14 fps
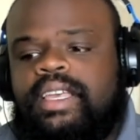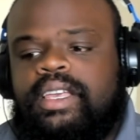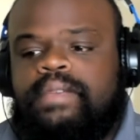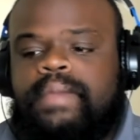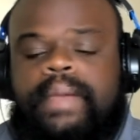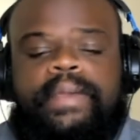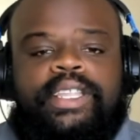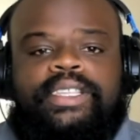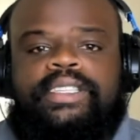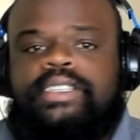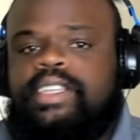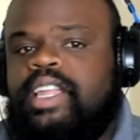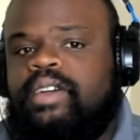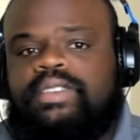and maybe,
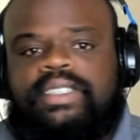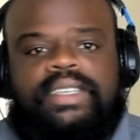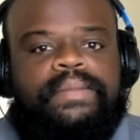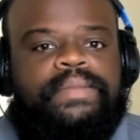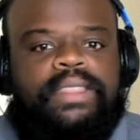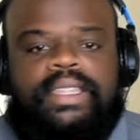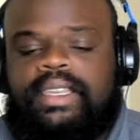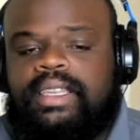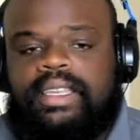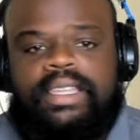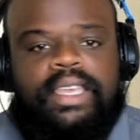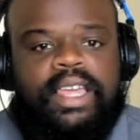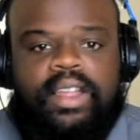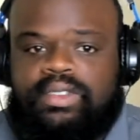you know, something,
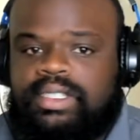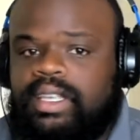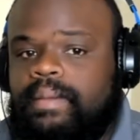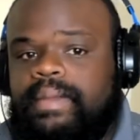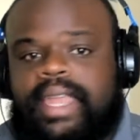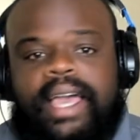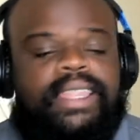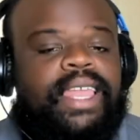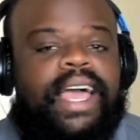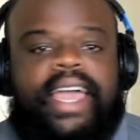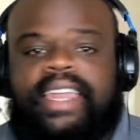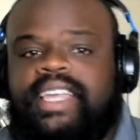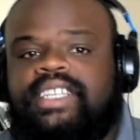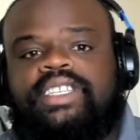you know, something down the
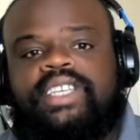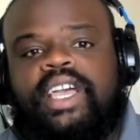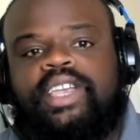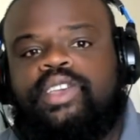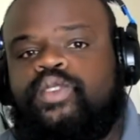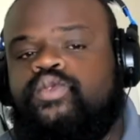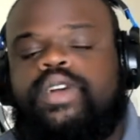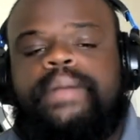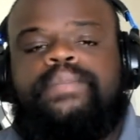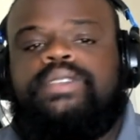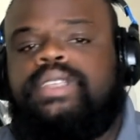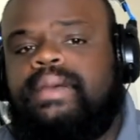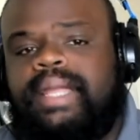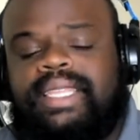line. That's just how you grew up or
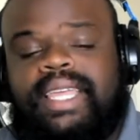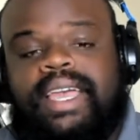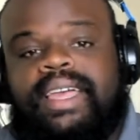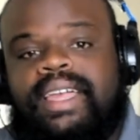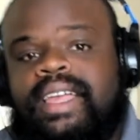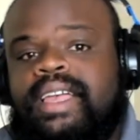something like that.